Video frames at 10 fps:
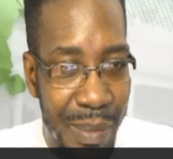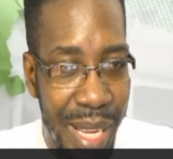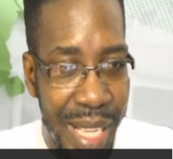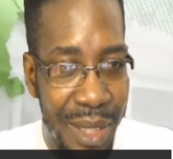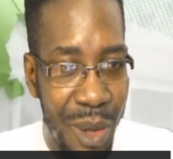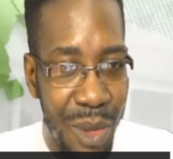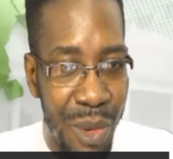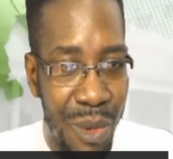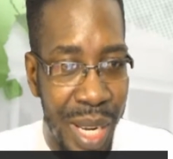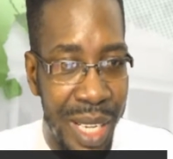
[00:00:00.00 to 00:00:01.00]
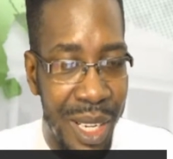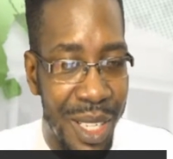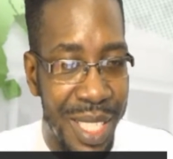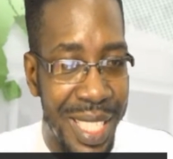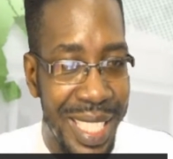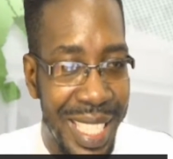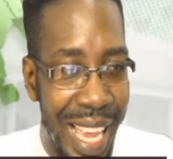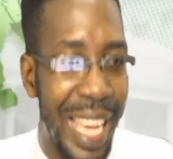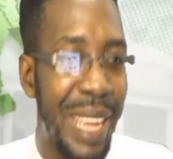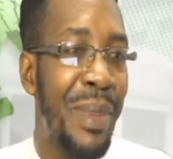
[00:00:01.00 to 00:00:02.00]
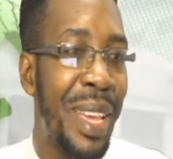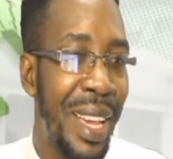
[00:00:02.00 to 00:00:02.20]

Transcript: bell don't ring on time.